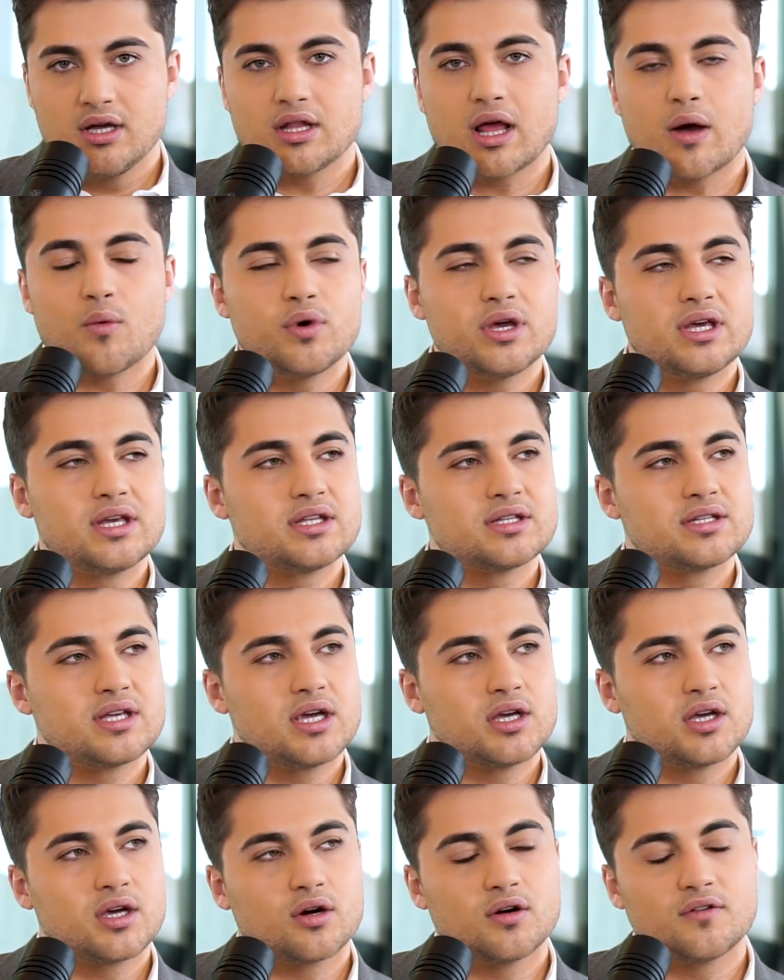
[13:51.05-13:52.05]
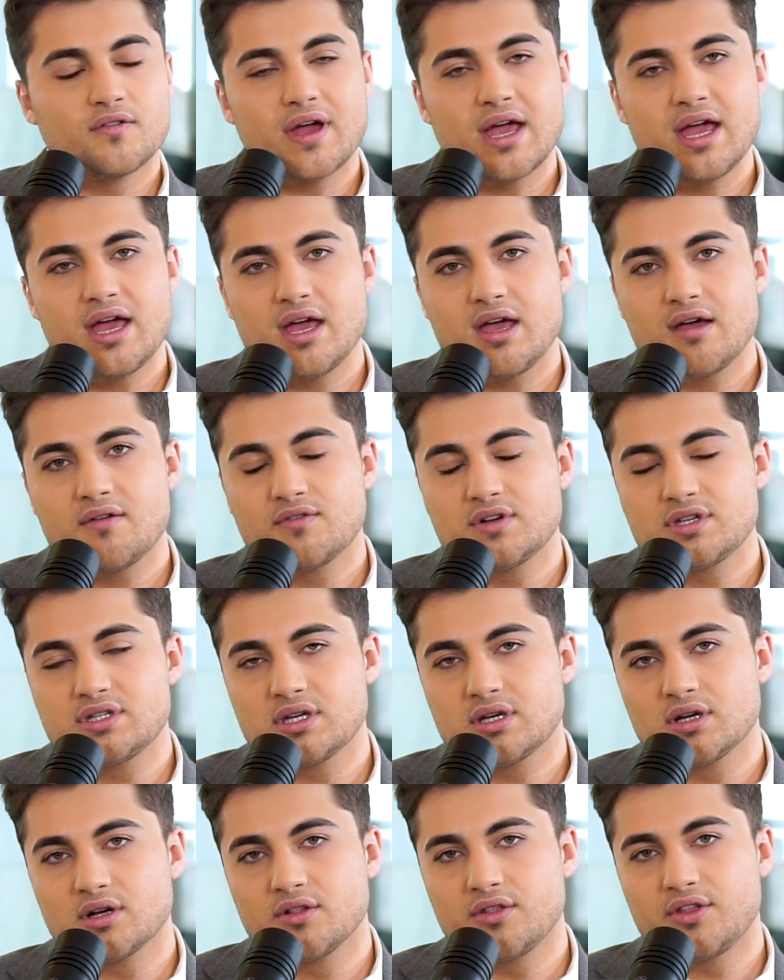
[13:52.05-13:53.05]
That we can take care of every
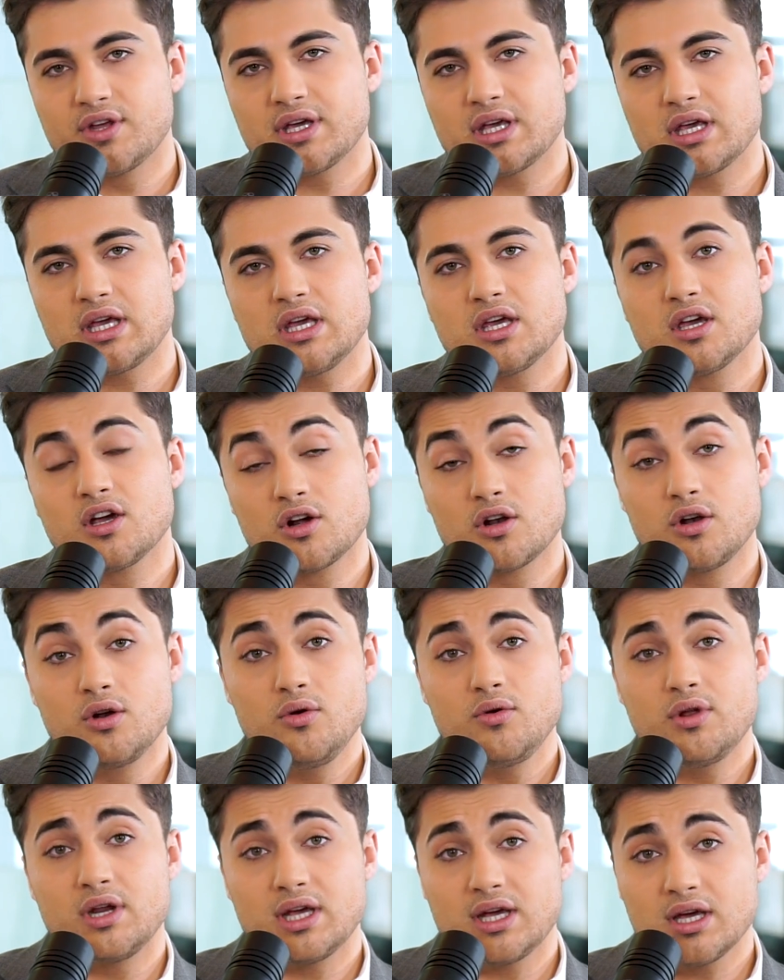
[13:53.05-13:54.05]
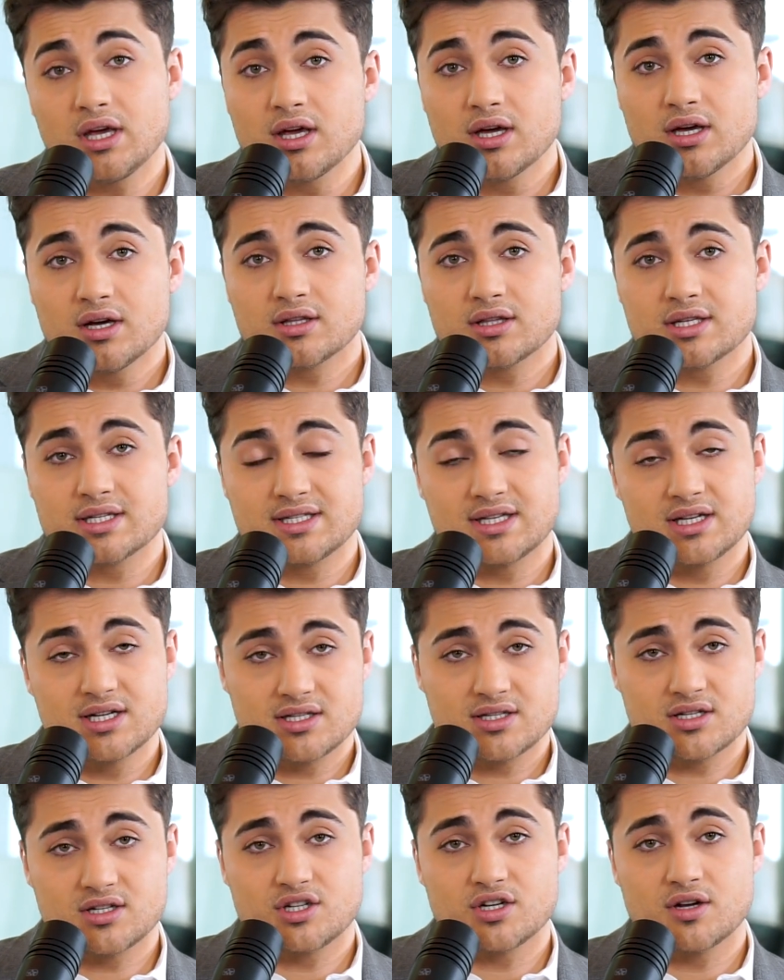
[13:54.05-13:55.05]
single thing, including the
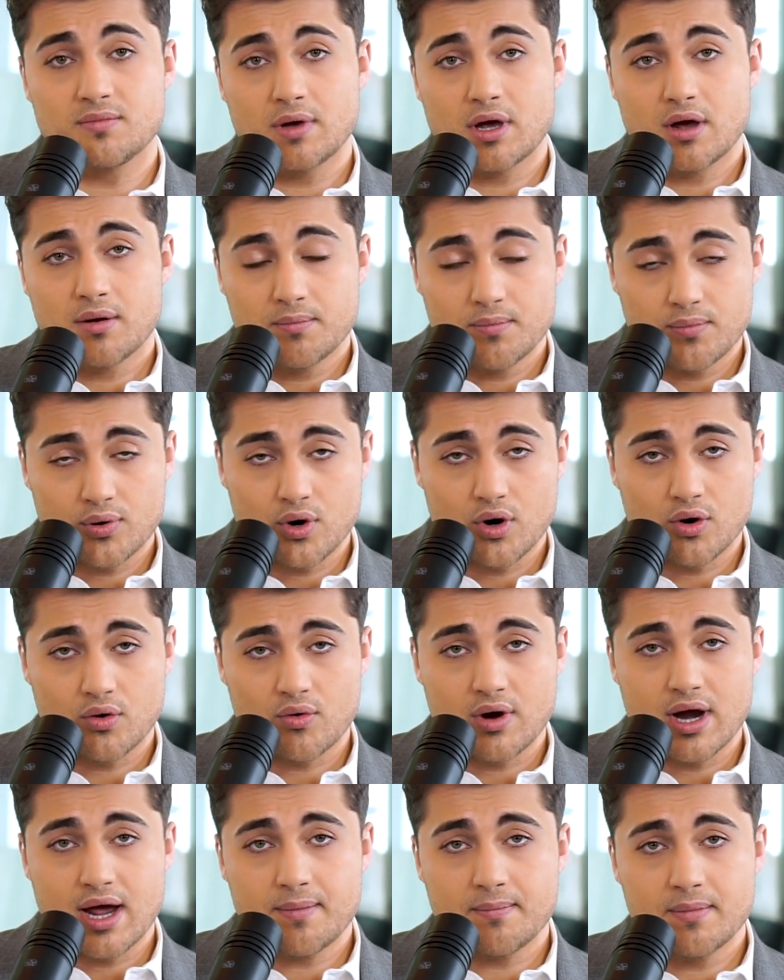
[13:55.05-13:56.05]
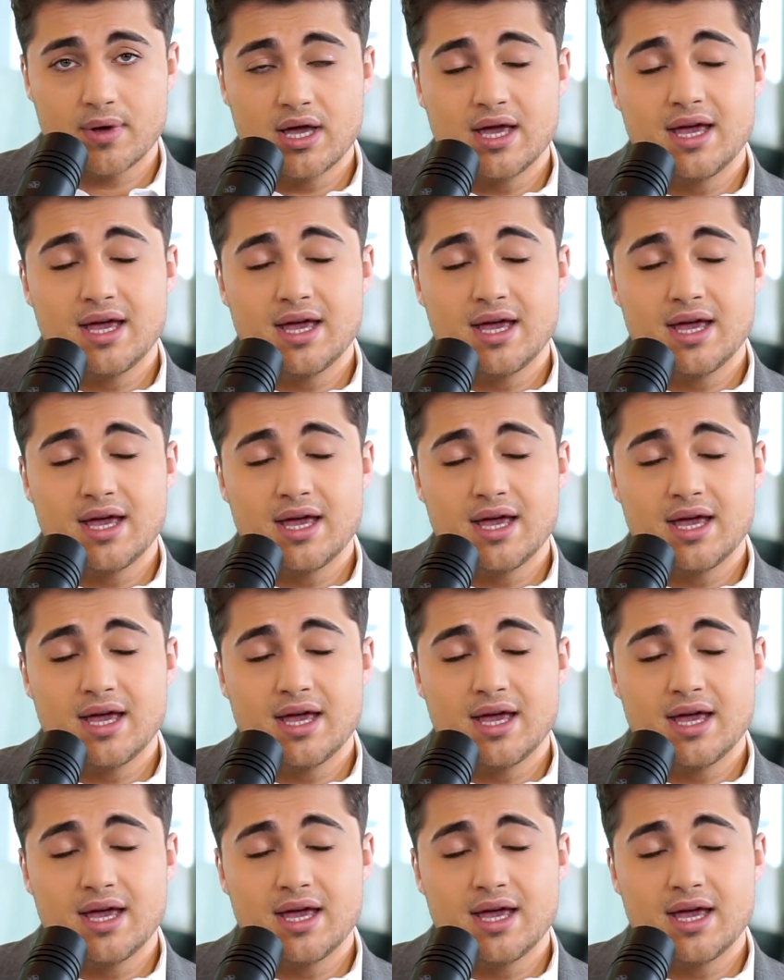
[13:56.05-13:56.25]
citizenship program.